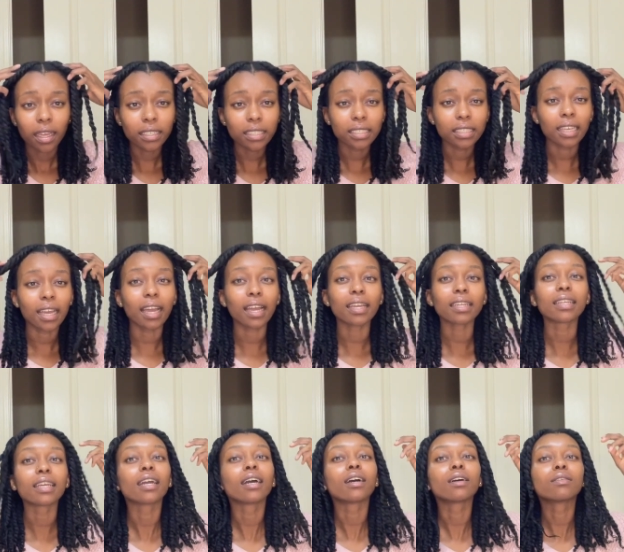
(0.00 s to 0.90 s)
tie it
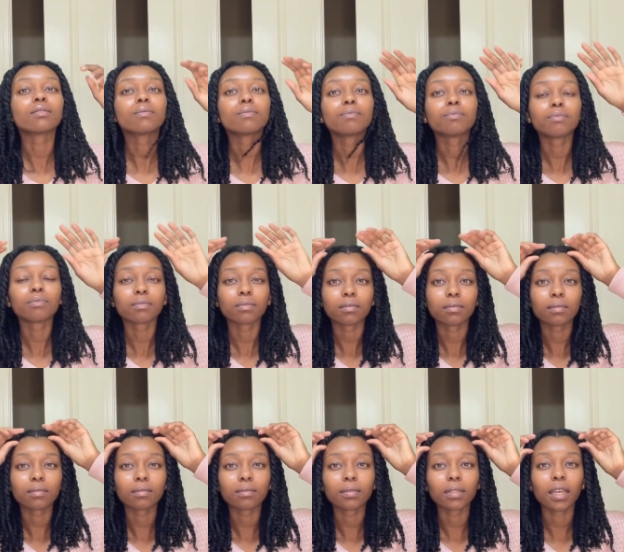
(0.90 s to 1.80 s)
down
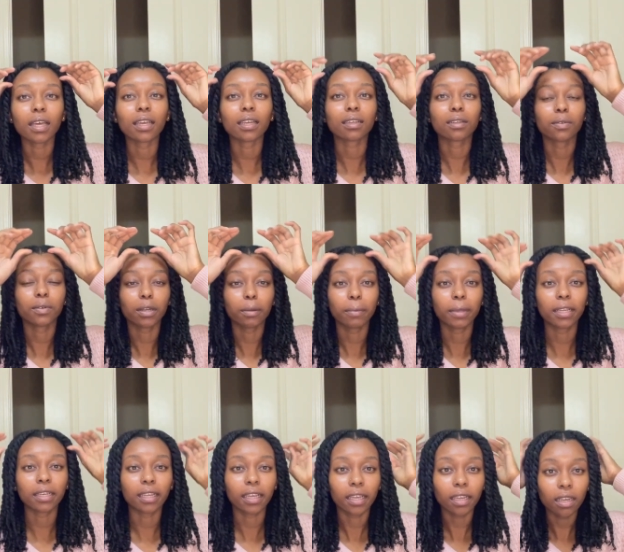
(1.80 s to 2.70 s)
like with a
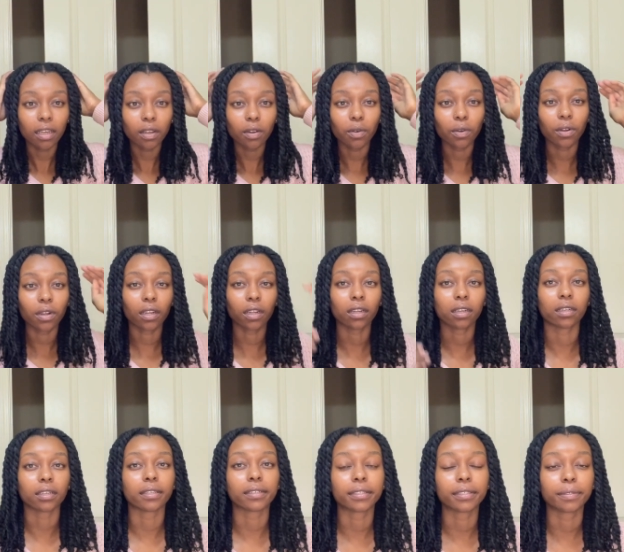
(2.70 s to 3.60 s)
bandana or
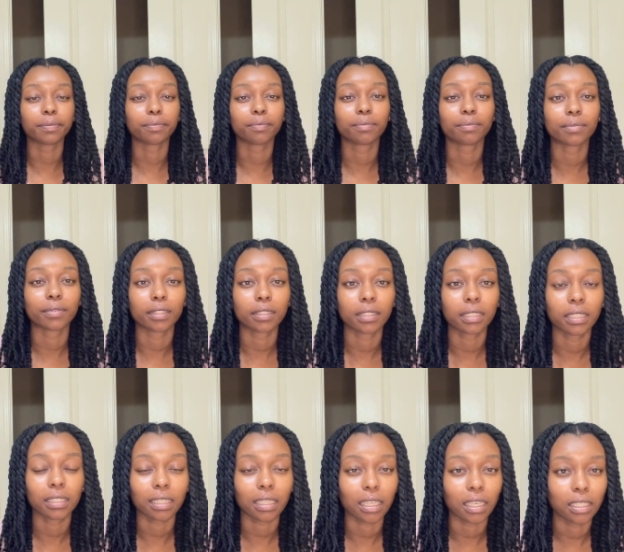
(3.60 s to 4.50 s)
a
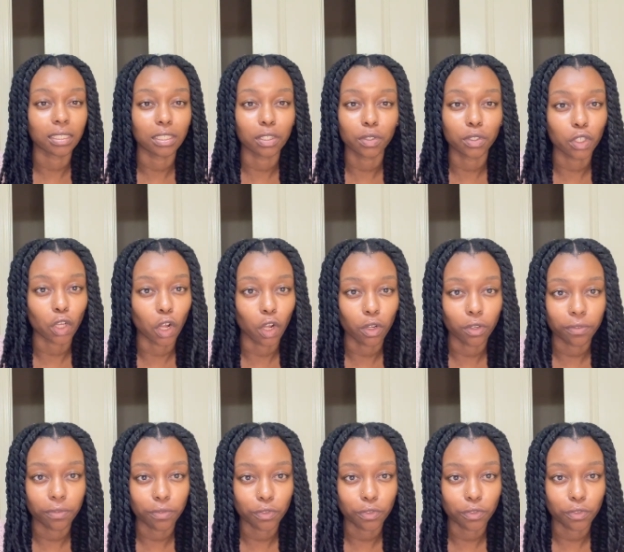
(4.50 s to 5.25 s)
silk scarf.